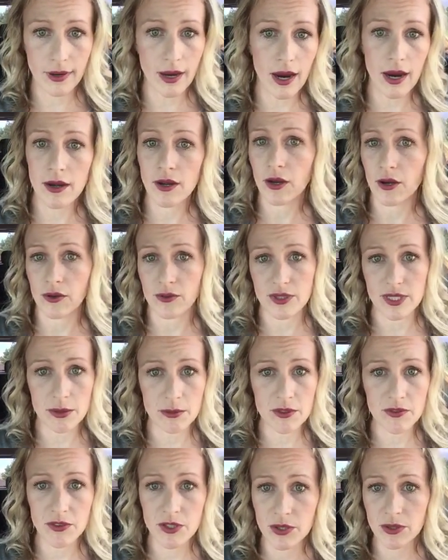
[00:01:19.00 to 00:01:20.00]
I know
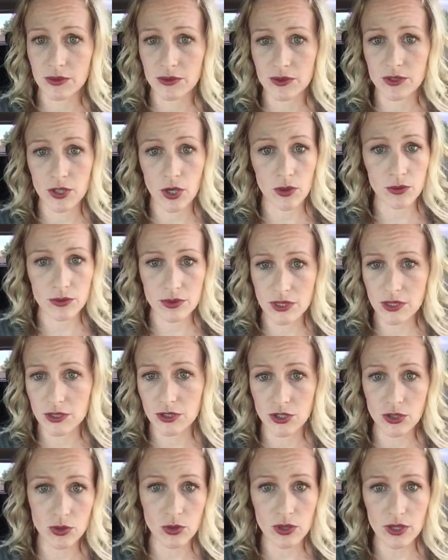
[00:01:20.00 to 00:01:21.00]
some of you don't
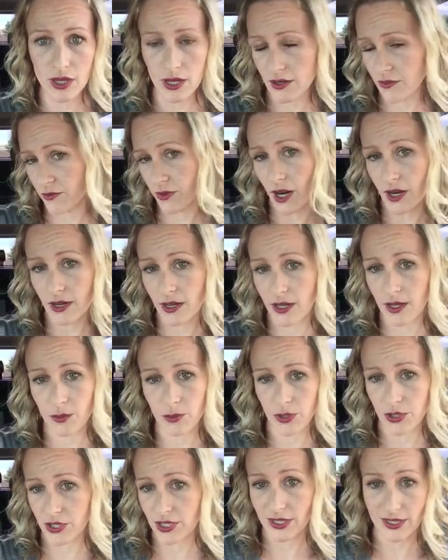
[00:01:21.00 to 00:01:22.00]
do a lot of talking in
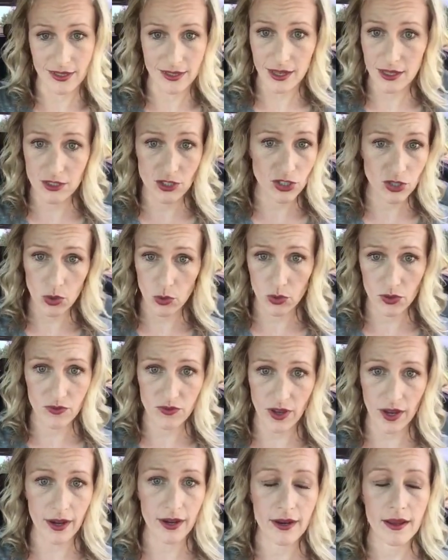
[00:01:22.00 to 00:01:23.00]
person. That's totally
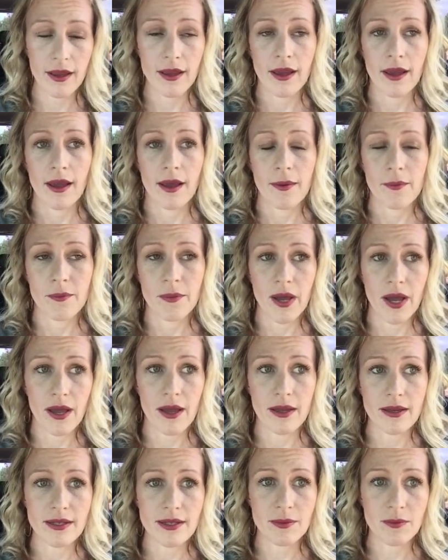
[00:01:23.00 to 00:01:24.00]
fine.
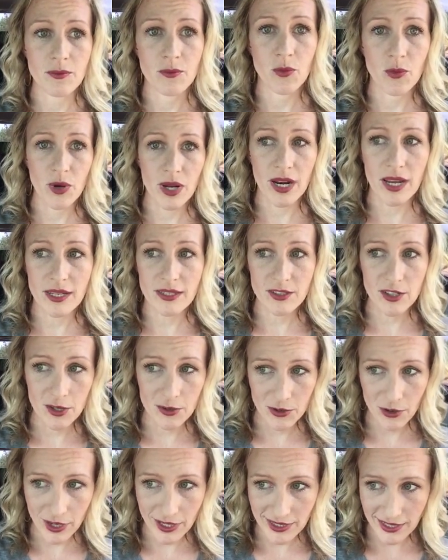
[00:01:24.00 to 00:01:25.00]
But when I
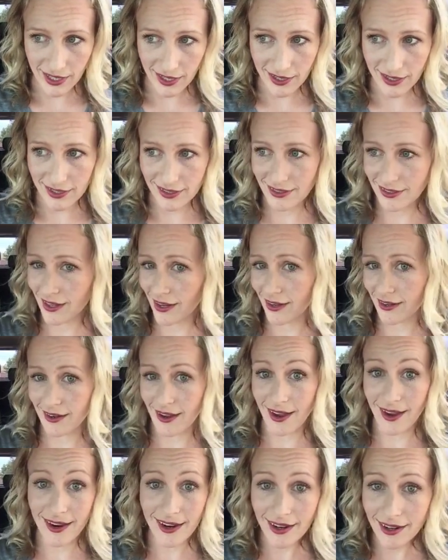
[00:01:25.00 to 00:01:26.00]
started direct sales like
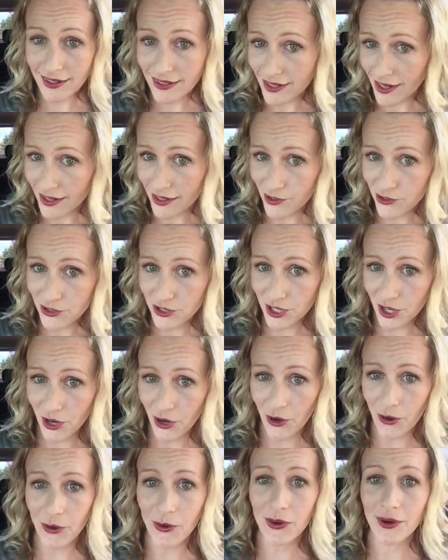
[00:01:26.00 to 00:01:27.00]
9-10 years
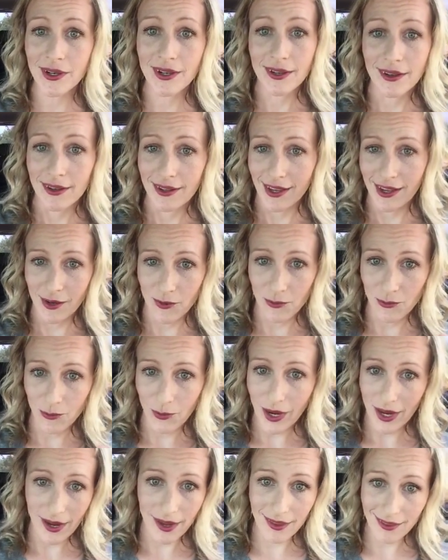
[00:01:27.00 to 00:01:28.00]
ago, like
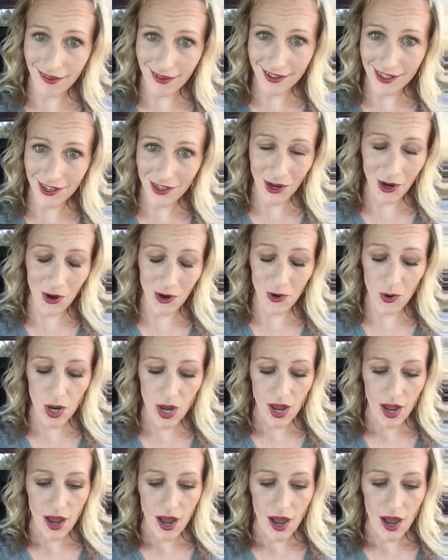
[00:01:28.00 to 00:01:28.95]
way long ago,